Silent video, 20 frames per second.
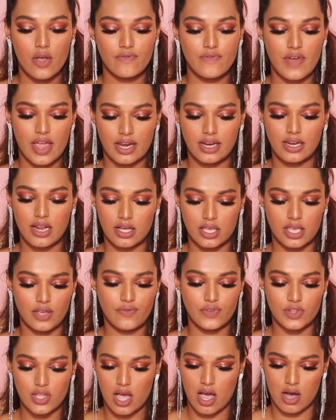Very lucky
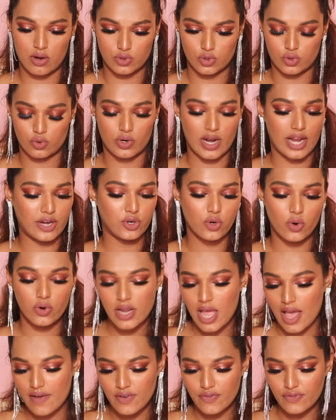for the household. I don't
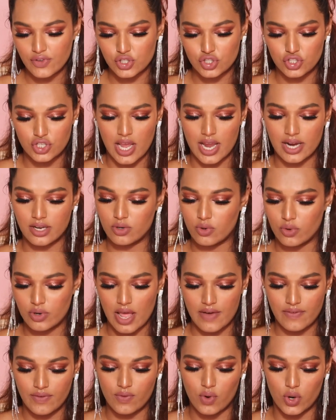have a fish tank, don't
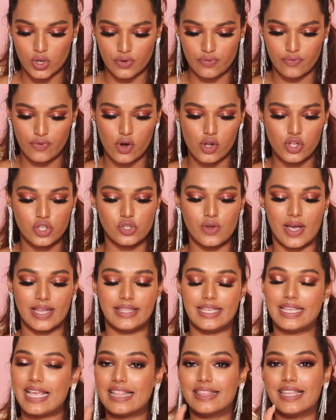have a waterfall. So I
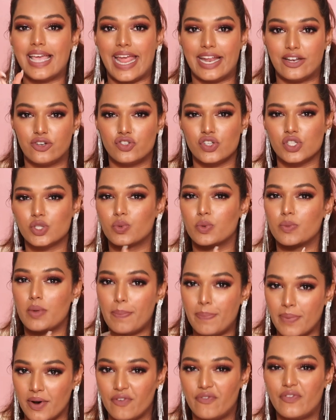think at the entrance would
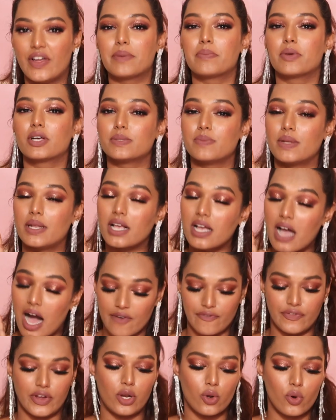be perfect because I have
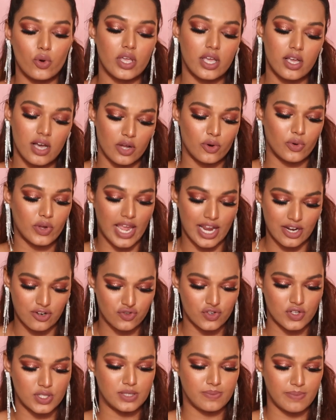seen this at the
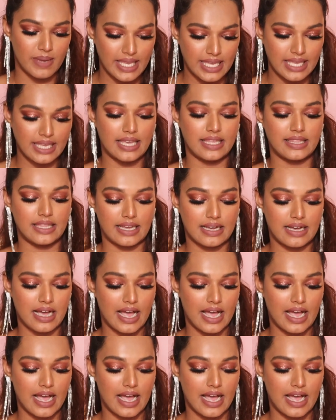entrance of houses.